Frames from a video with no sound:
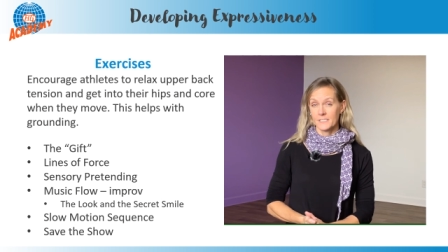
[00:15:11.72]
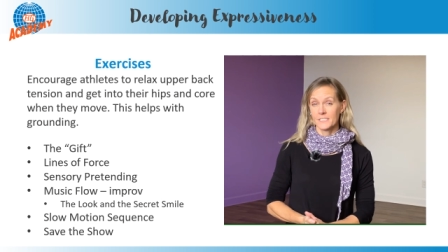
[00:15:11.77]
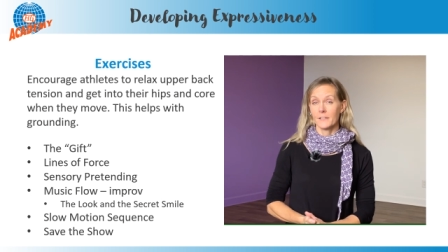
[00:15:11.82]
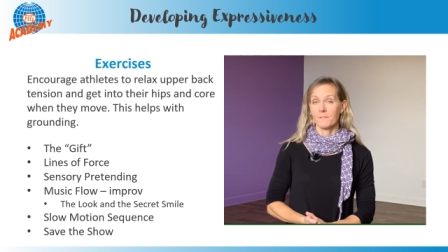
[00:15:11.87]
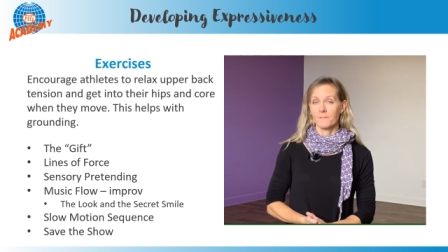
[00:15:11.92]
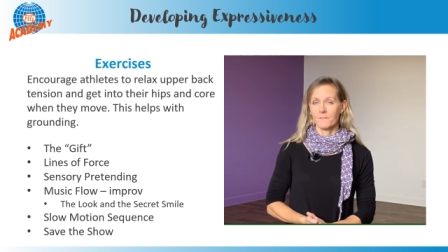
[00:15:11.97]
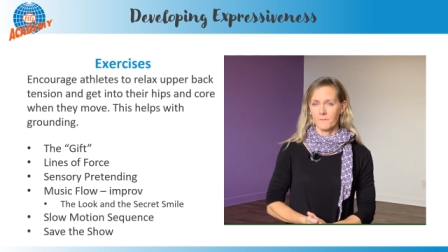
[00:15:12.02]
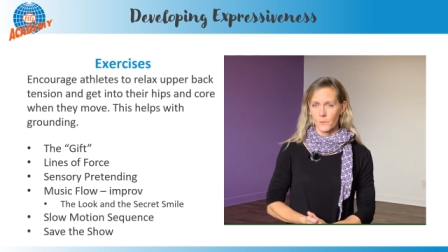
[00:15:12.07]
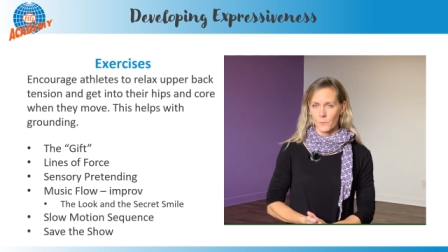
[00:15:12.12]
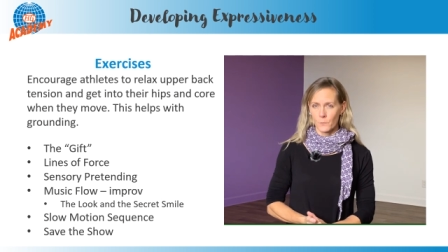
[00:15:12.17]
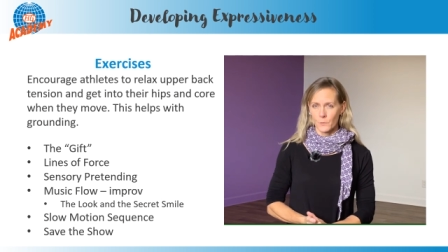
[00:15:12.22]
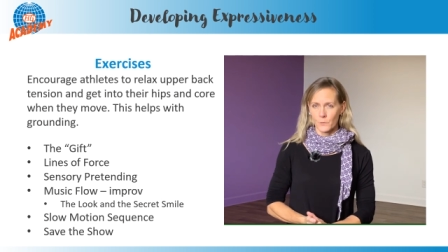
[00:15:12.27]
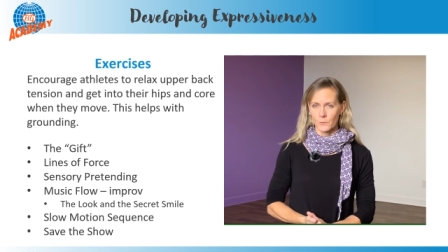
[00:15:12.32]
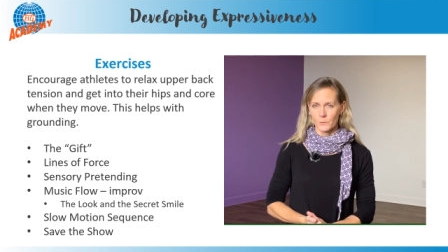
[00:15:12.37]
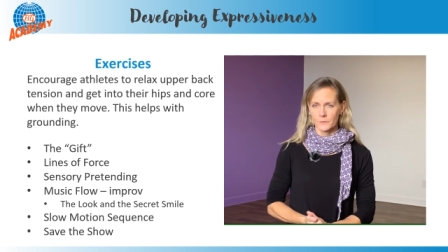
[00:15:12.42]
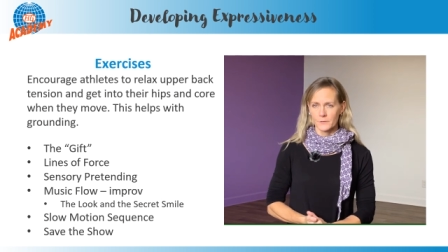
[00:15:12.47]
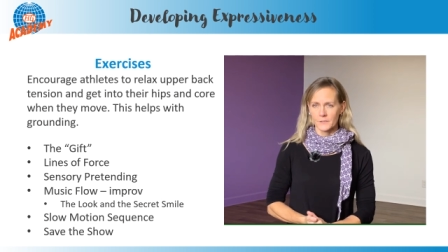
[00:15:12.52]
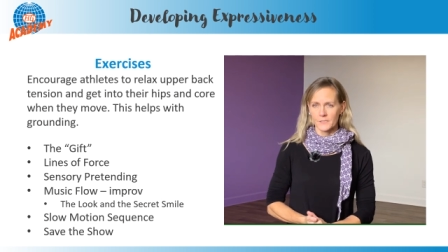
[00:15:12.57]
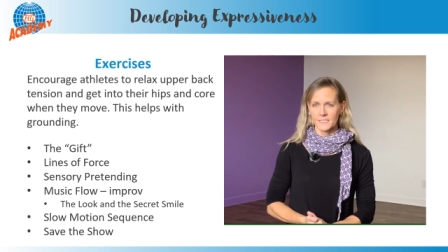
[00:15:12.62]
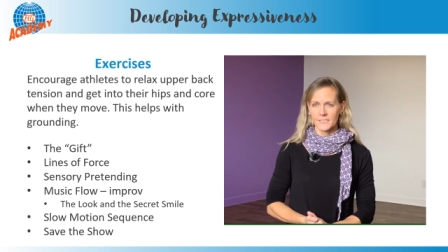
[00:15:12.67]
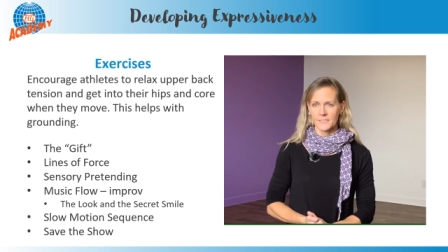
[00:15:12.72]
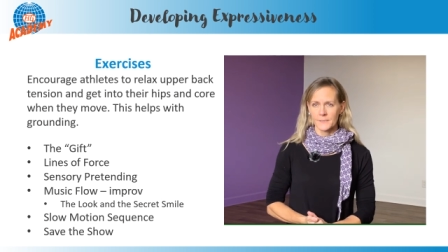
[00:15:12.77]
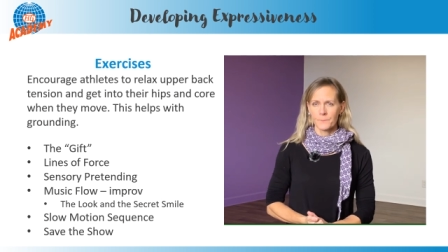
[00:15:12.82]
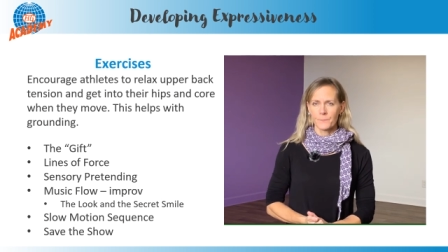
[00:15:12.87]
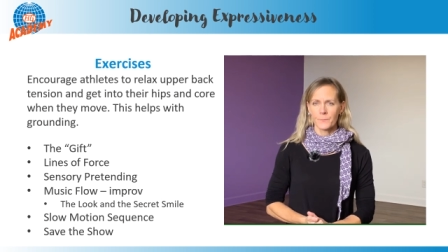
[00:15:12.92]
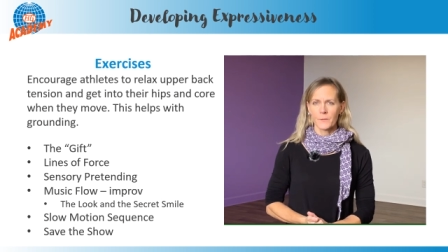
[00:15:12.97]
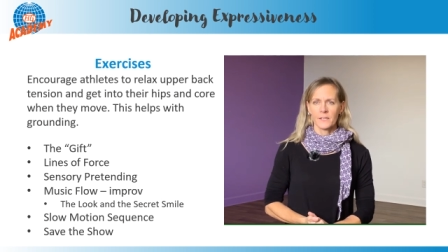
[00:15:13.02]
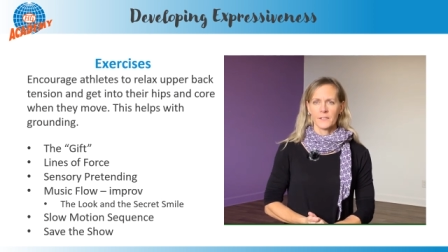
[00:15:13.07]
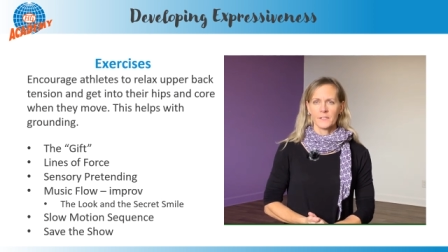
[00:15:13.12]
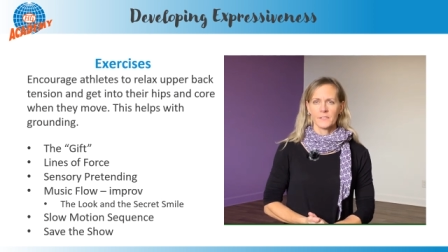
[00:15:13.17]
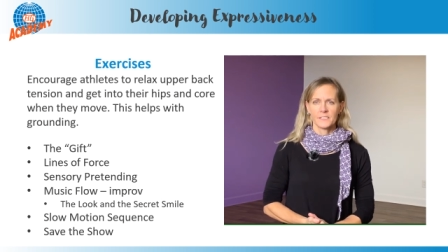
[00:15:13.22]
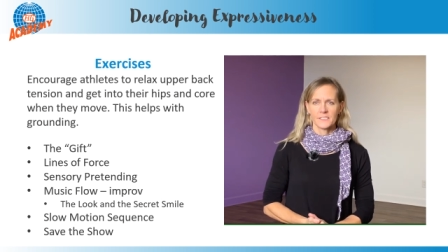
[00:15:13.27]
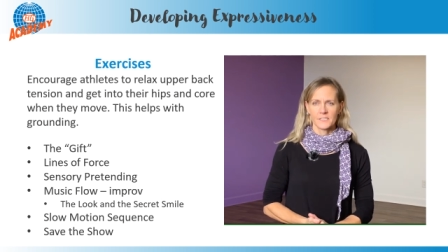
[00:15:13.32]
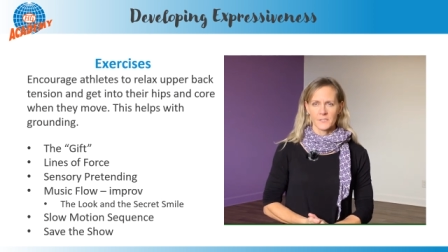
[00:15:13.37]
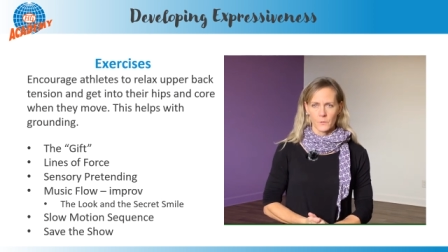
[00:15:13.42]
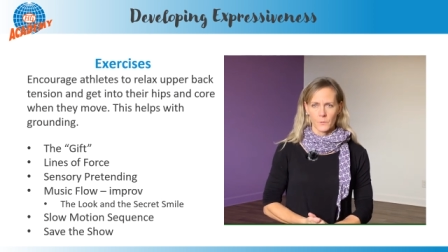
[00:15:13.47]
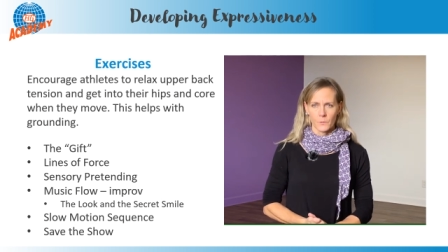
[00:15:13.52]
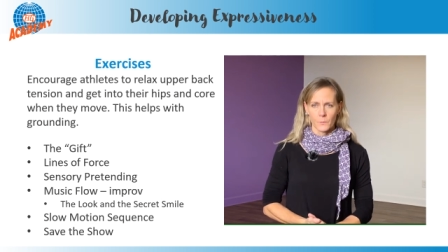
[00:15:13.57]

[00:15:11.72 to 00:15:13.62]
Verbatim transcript: vocals. So